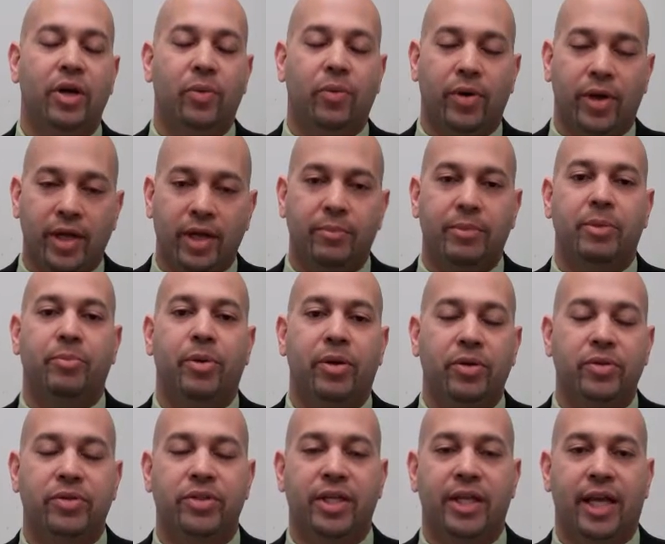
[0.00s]
we're going to be
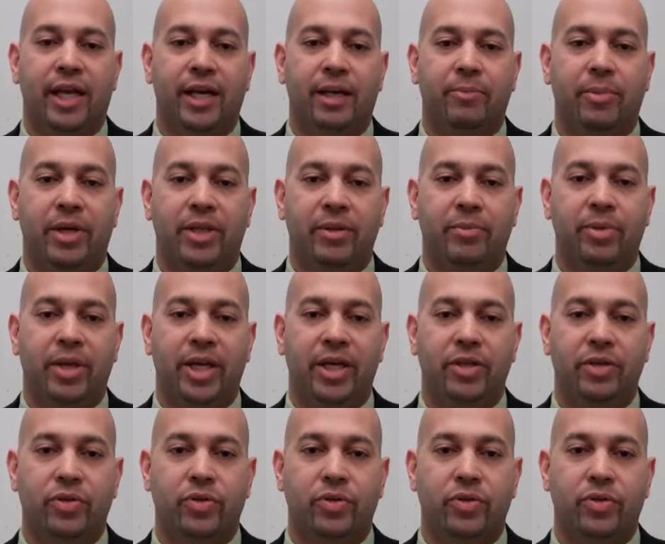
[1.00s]
posting that up on the page